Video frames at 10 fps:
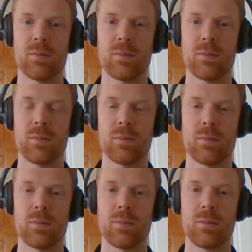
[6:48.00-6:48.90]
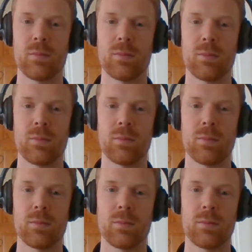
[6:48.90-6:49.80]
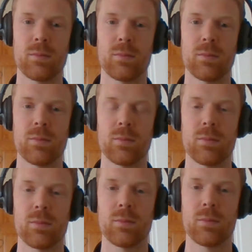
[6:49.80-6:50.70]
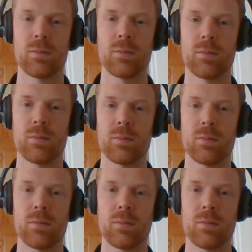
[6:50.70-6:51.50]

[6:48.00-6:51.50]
This person isn't speaking.